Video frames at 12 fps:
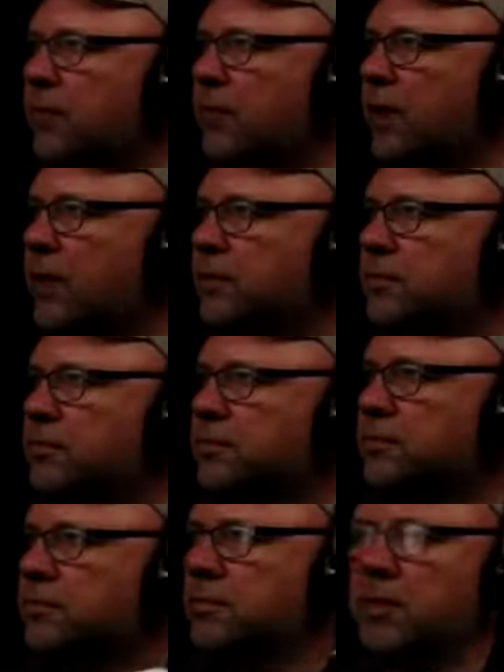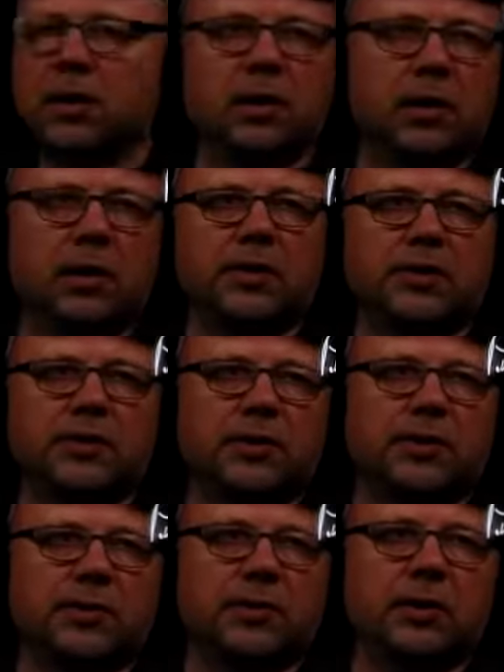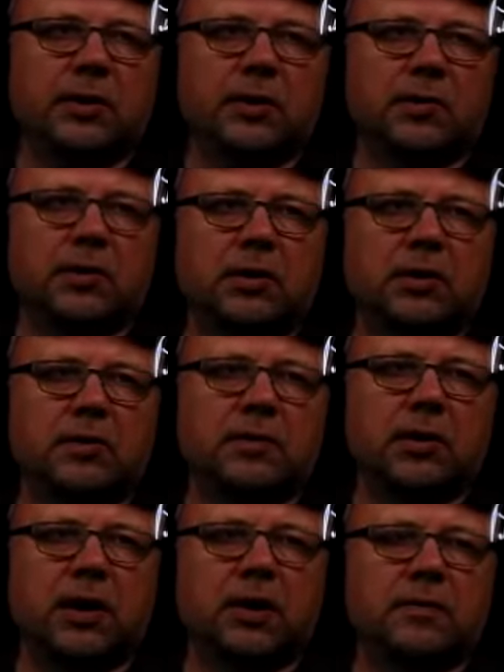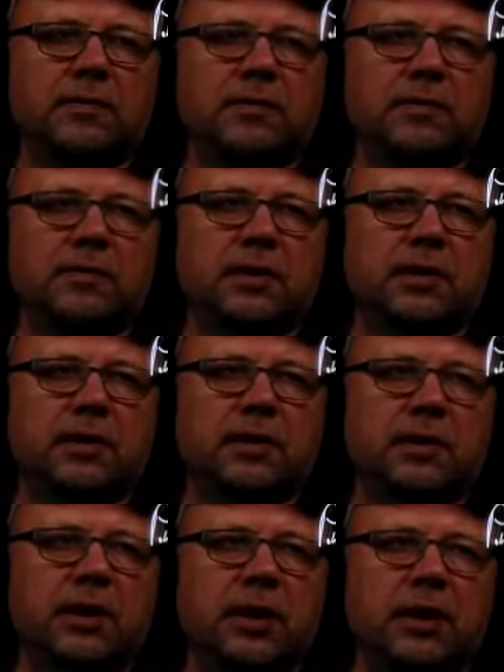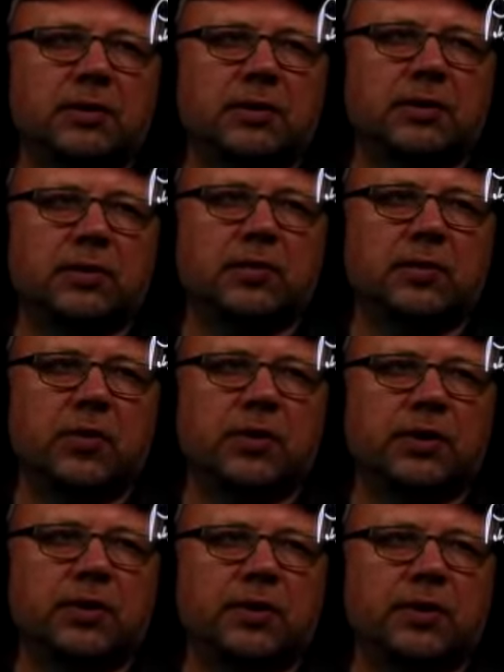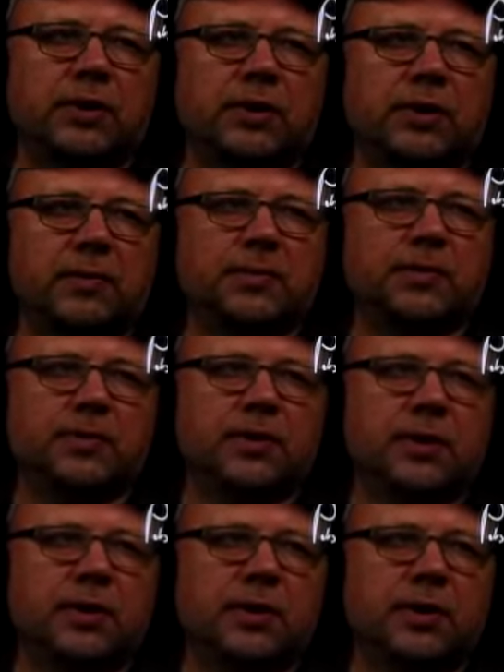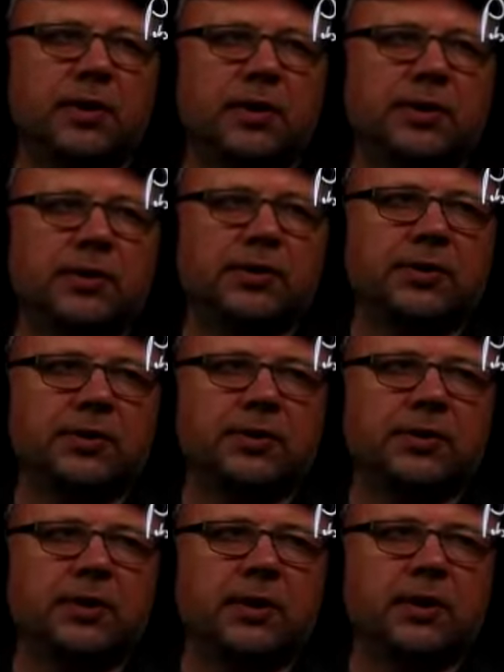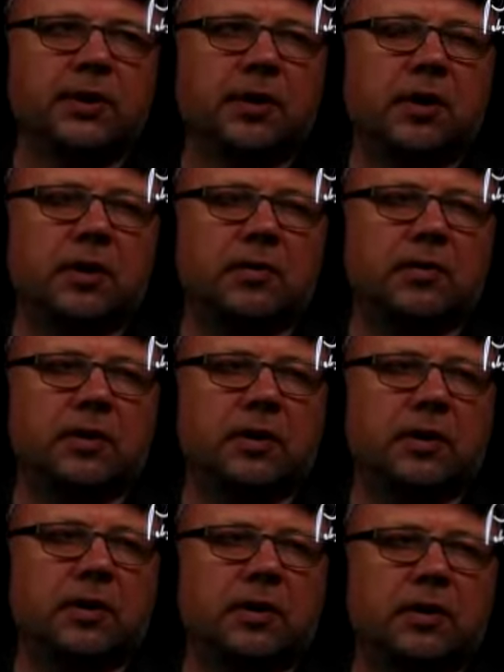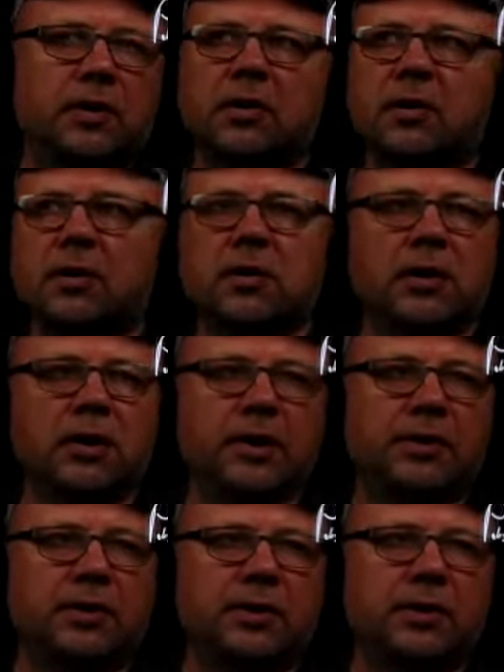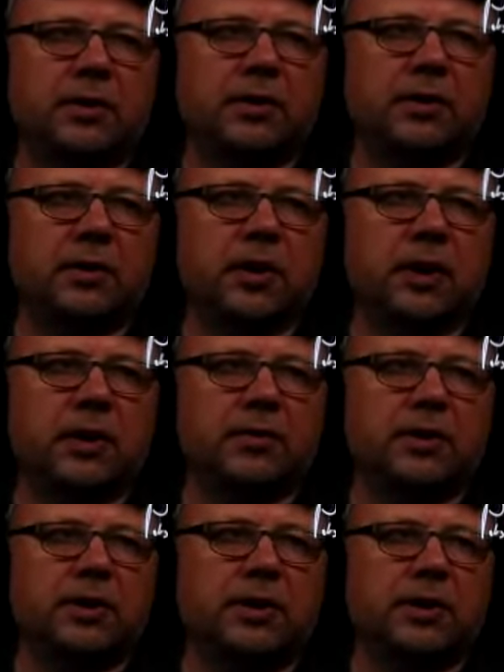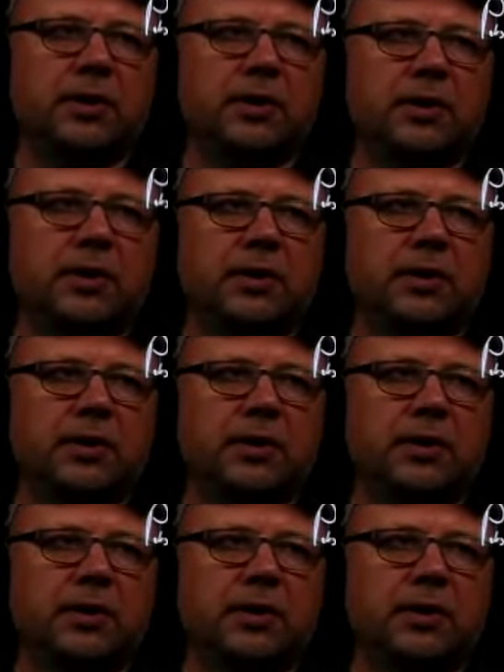Right. So uh, we're going to have uh, 120 times 60 over 1800